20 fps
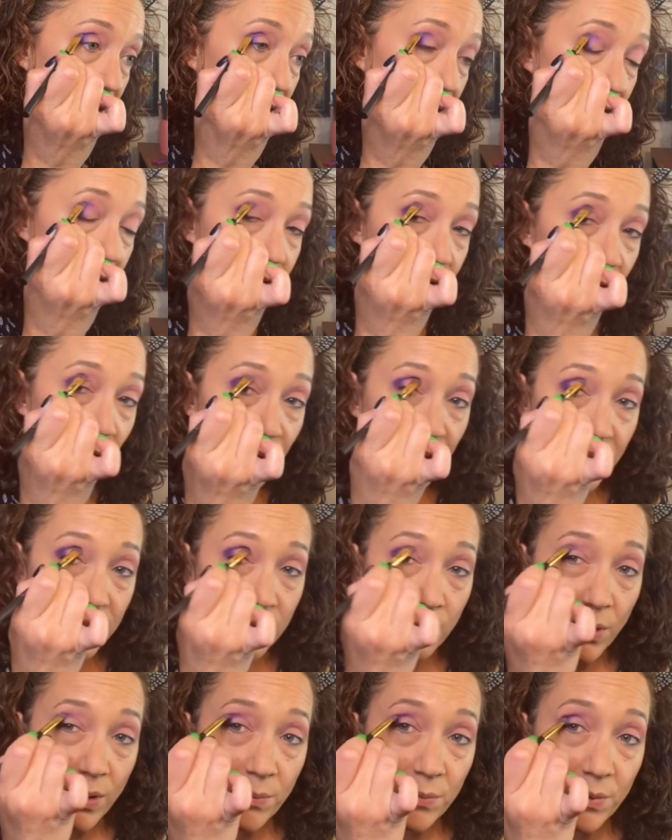So that's
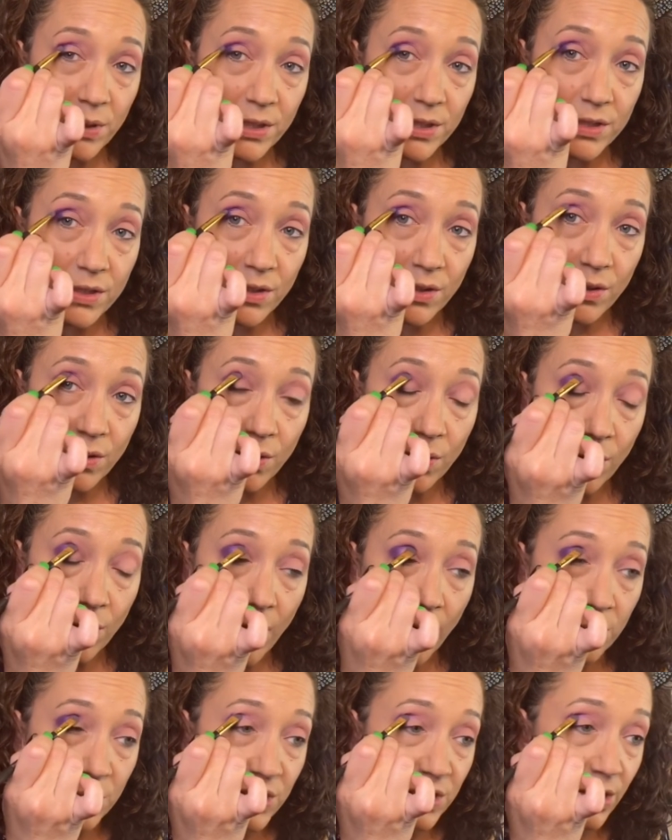what I'm gonna do.
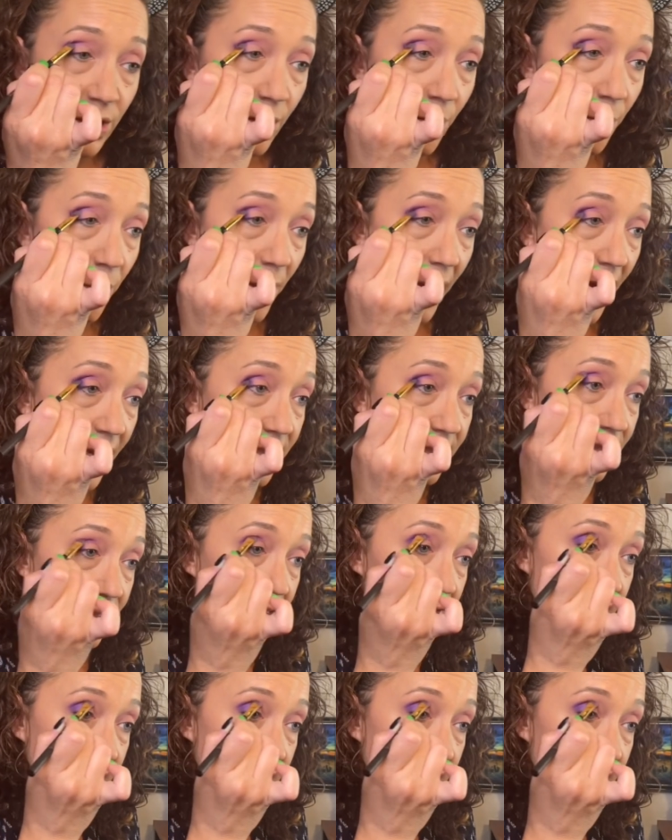I'm just gonna pack this